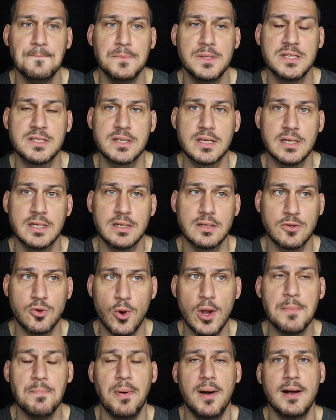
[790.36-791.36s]
This can
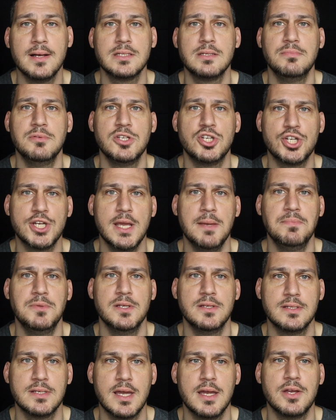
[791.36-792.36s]
quite possibly shape
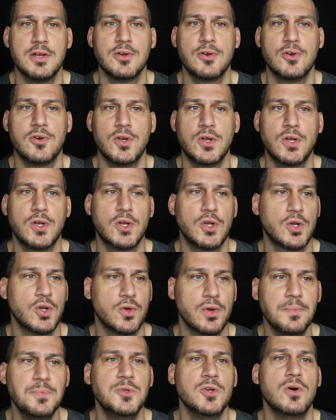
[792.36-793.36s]
the entire
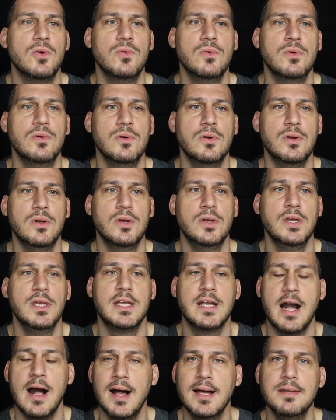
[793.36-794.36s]
crypto
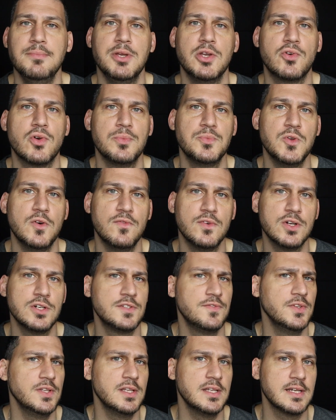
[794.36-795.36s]
economy,
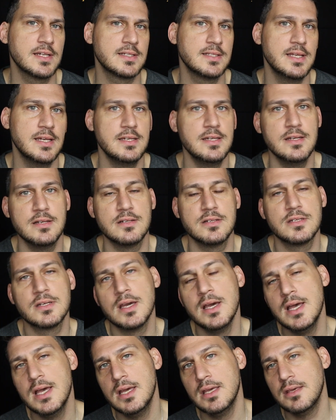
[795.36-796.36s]
cryptoverse for the next 10 years.
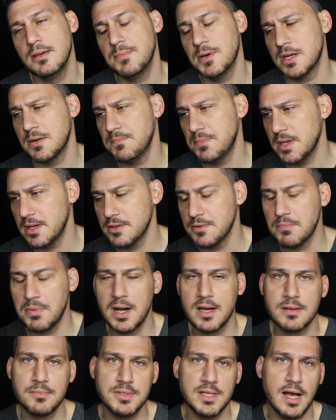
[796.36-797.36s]
You better bet your
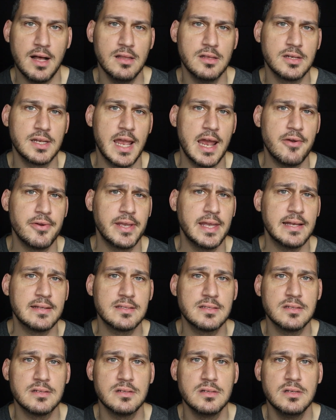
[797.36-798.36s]
bottom dollar Gary
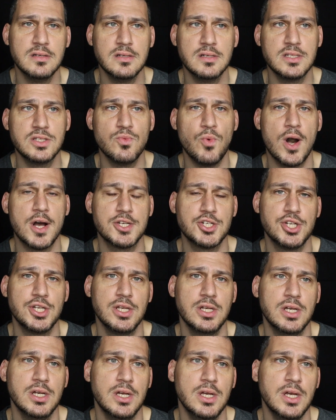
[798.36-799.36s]
Gensler is
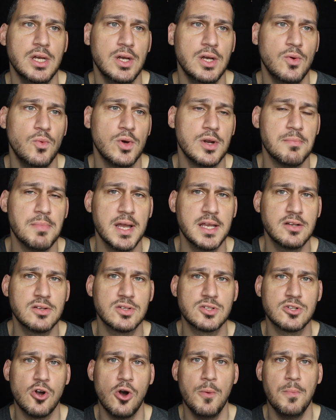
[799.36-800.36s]
watching with a
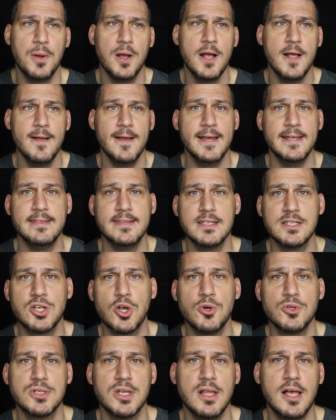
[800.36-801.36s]
microscope. And this
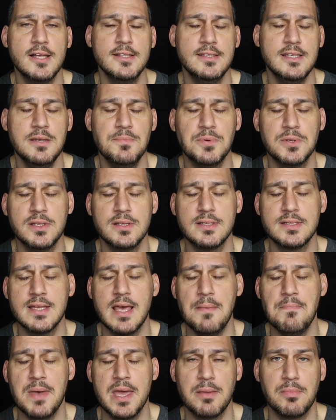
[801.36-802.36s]
goes a lot deeper than
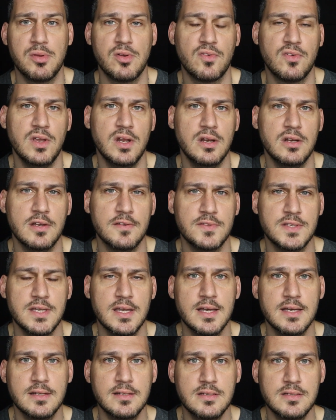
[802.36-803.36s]
Sam Bankman-Fried and
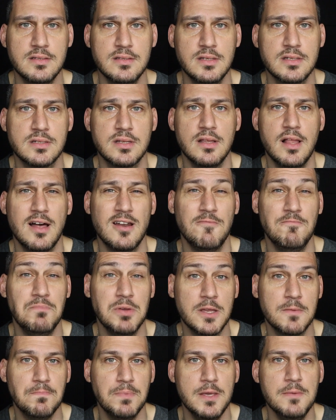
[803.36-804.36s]
FTX. There's a lot of
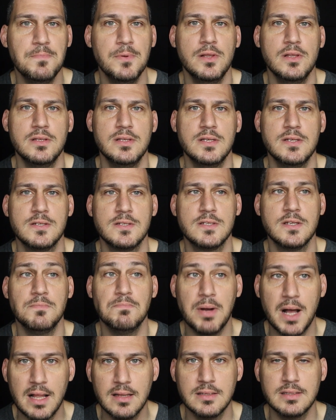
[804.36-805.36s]
big people in this, in
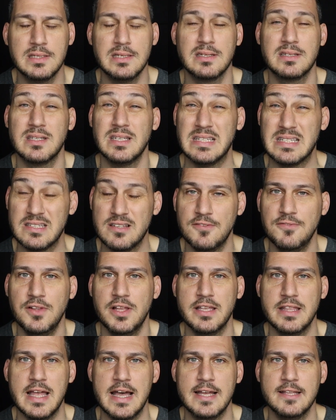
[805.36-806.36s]
politics and stuff
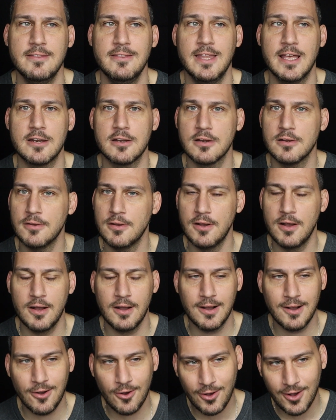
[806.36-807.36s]
like that, that are
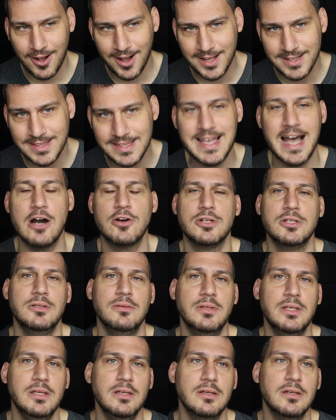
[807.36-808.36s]

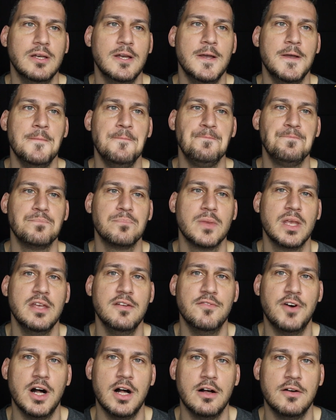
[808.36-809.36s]
undoubtedly
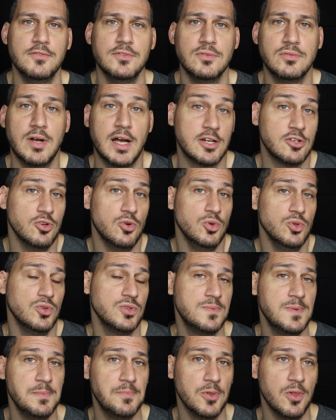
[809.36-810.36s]
involved. I don't know who
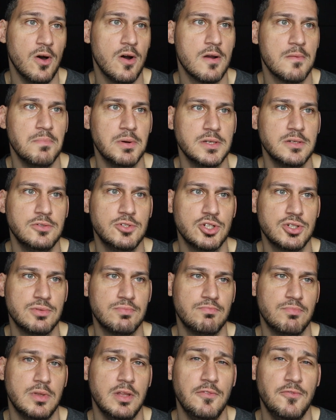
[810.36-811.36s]
those people are, but just
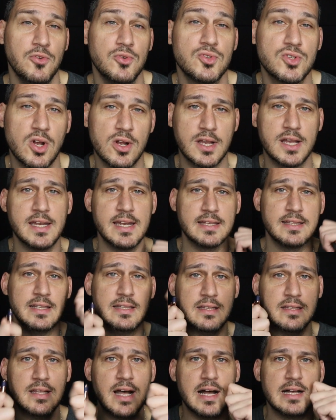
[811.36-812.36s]
if you start
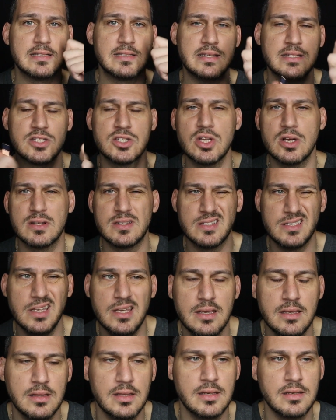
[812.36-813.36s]
connecting the dots and start
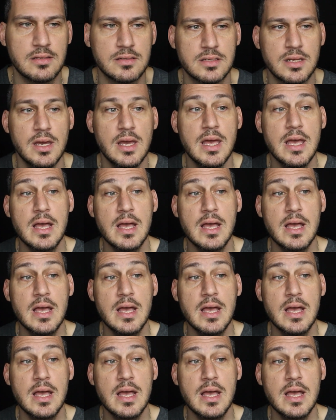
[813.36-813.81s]
seeing things.